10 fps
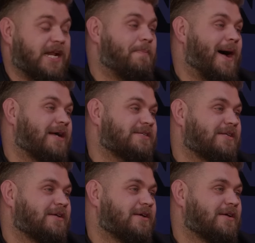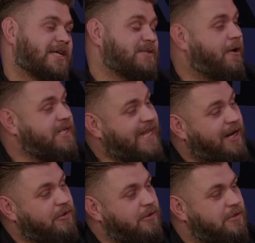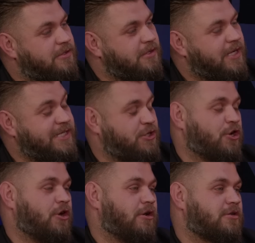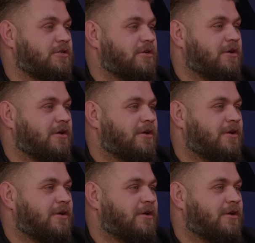Is it in the past? No. Is he wearing sandals? Is he shirtless?